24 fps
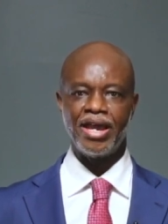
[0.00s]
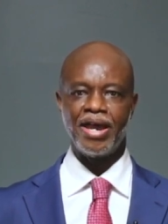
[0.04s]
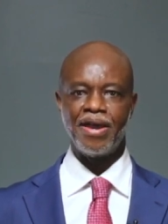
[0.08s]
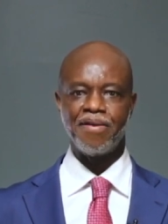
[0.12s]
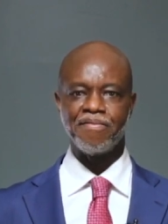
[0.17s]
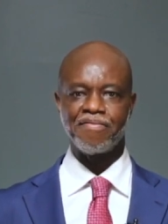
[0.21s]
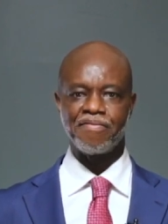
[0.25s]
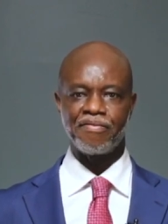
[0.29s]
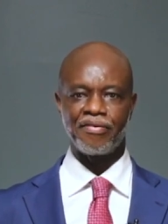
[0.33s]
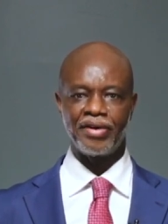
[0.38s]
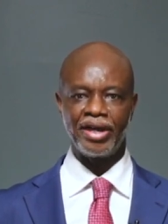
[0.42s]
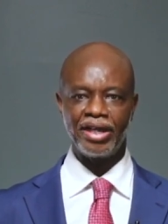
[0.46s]

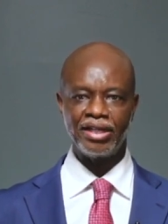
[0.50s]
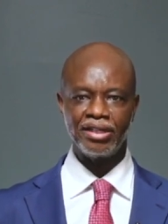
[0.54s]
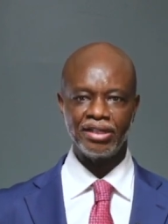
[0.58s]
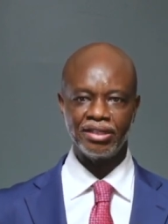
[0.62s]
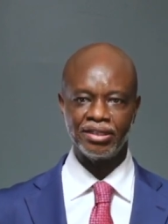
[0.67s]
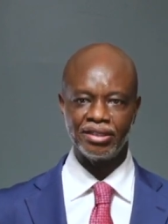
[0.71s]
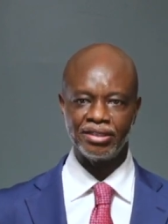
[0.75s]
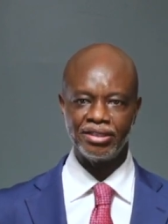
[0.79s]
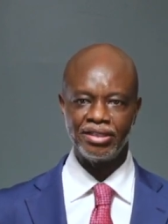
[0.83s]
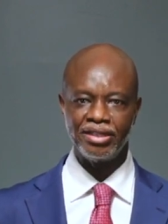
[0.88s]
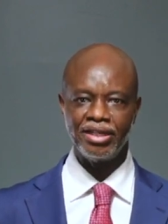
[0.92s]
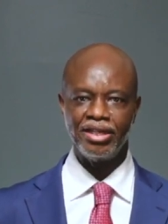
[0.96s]
and
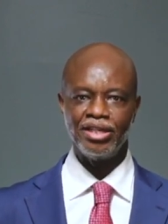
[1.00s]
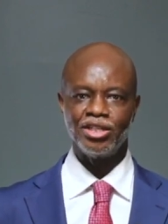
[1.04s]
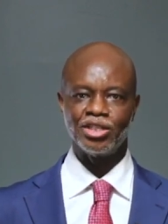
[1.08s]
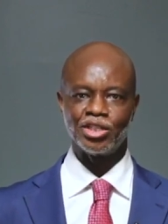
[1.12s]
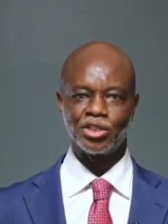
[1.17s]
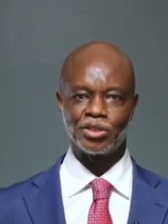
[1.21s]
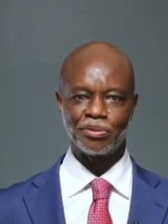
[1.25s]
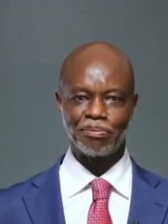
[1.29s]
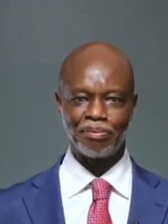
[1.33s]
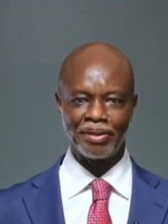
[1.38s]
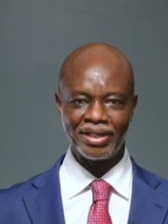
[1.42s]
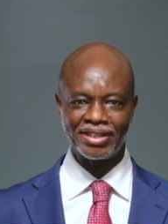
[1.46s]
finally
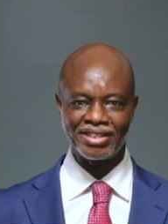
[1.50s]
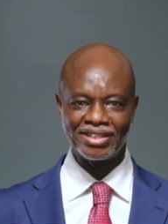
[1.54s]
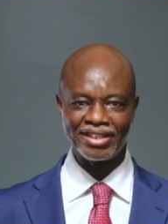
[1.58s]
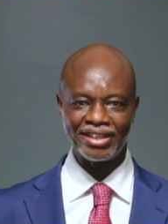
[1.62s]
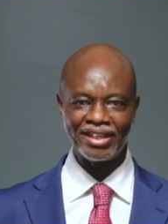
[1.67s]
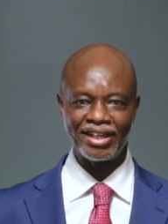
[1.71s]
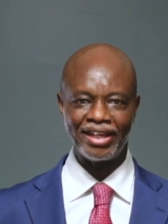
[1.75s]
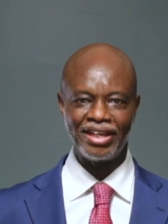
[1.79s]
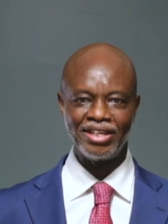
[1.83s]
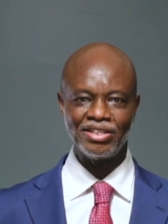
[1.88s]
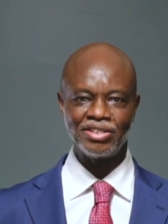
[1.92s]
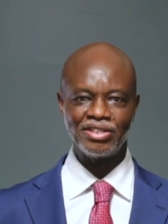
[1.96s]

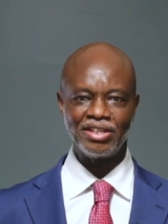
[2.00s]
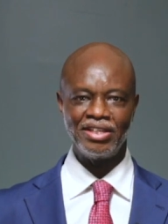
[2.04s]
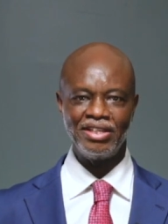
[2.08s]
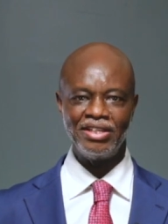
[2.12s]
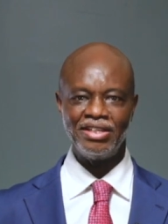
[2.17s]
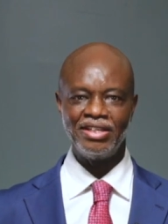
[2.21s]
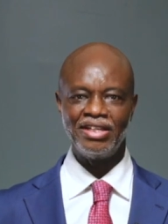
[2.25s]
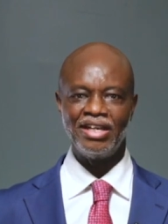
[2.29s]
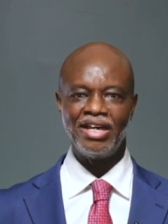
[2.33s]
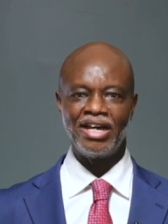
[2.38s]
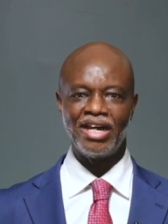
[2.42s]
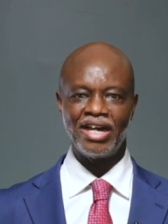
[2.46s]

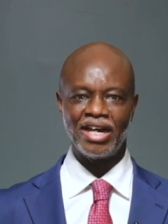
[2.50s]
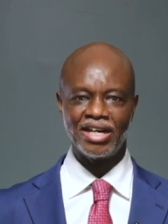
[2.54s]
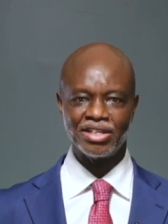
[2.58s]
specializing